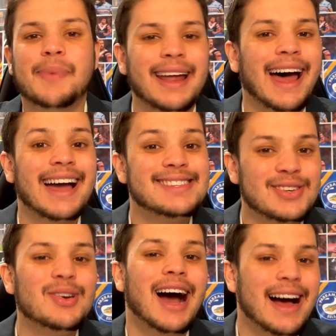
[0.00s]
I do
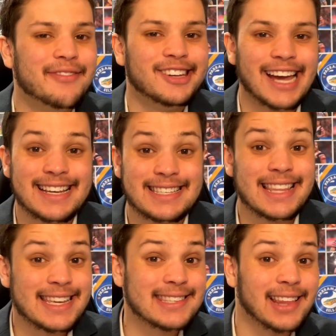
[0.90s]
have it as
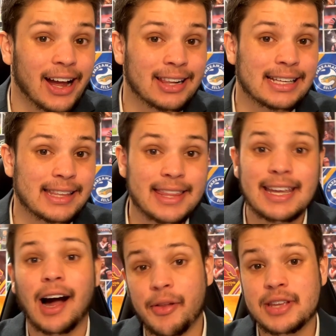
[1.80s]
less likely than the
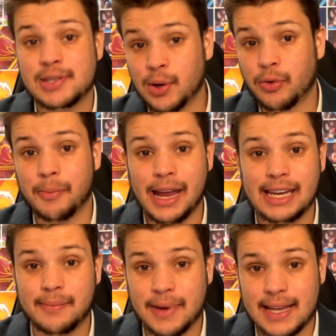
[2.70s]
other 2 remaining
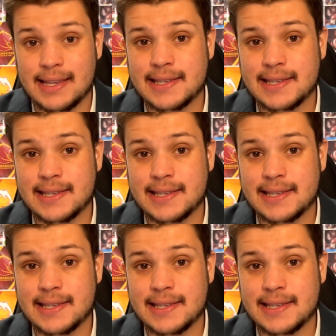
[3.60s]
bids.